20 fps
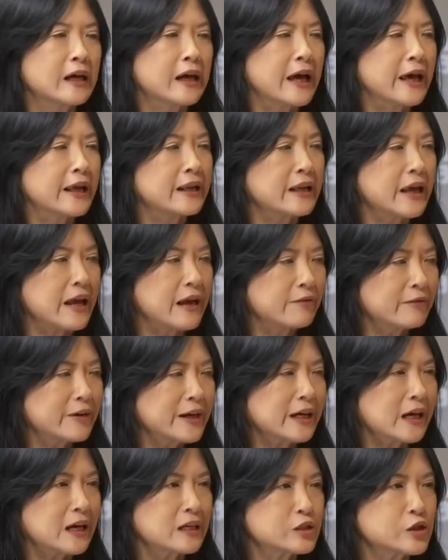and every
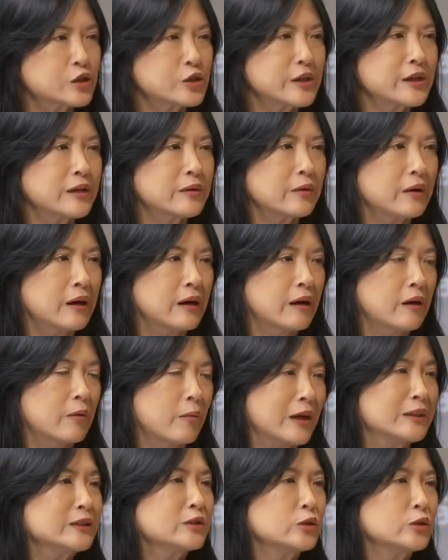country uh, wants